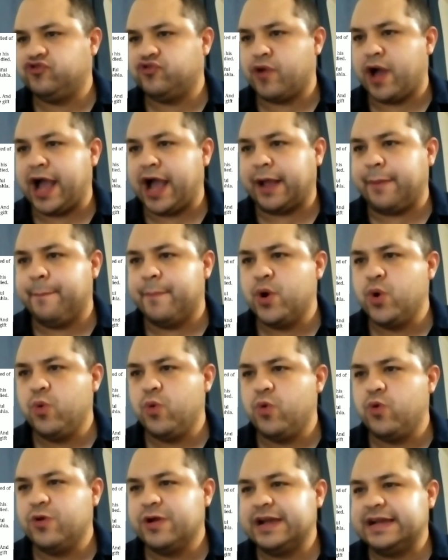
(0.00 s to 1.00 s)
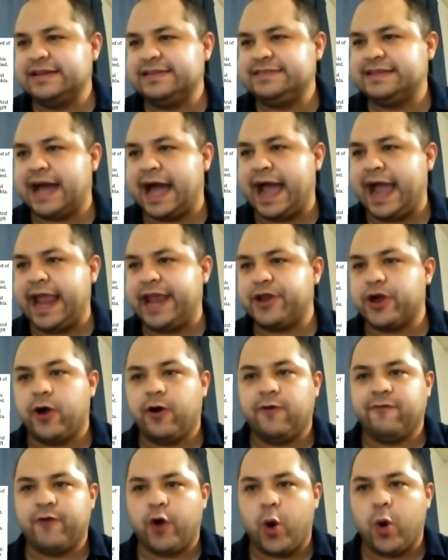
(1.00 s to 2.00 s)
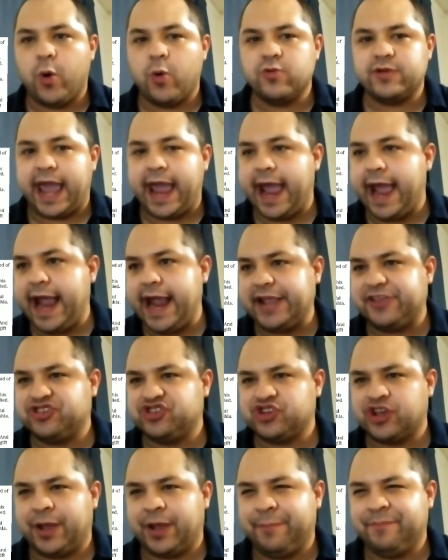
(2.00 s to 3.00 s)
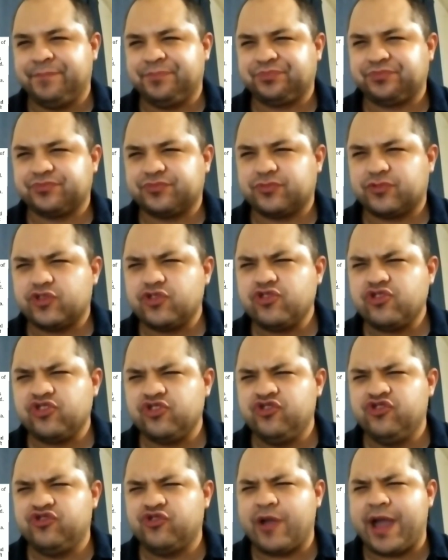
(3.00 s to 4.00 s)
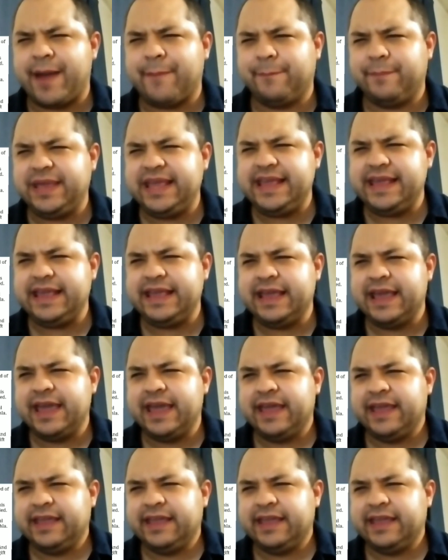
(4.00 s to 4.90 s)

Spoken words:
Dramu died of old age. Drami